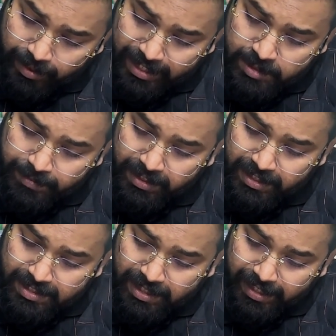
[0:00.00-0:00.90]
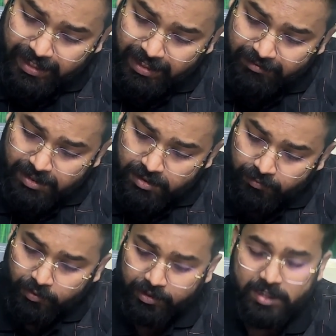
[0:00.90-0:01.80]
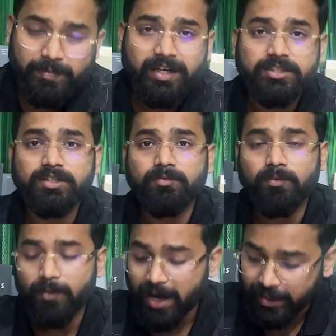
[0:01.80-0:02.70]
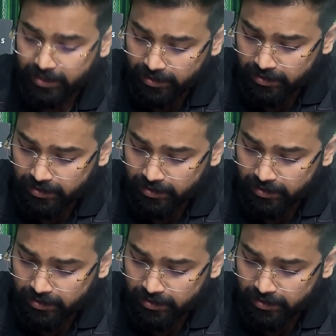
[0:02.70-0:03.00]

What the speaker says: experience higher levels of photorespiration, why